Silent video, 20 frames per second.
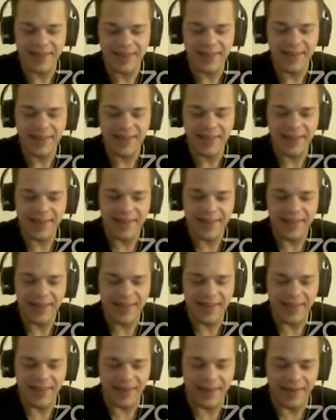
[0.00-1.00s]

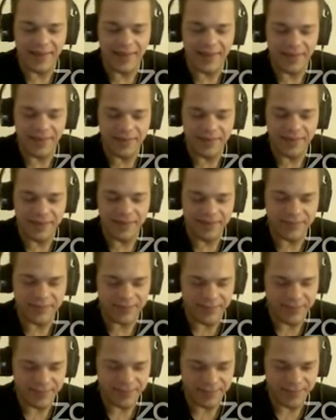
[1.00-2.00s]

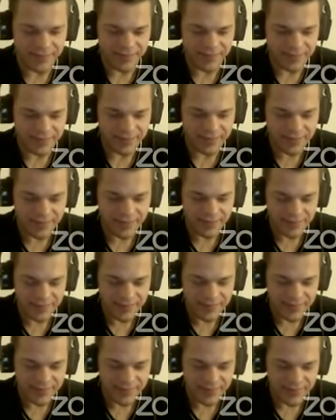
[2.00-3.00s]

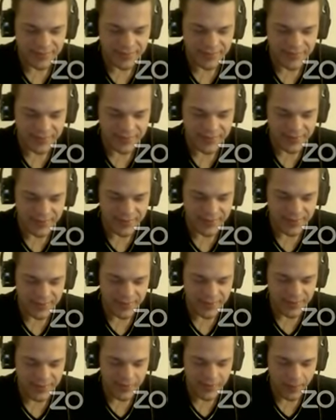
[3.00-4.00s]

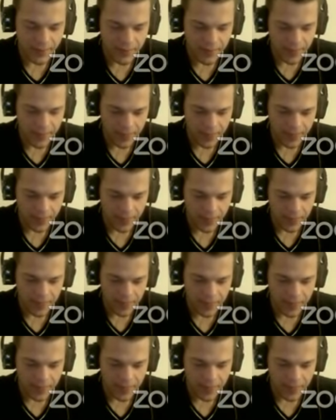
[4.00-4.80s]
[no speech]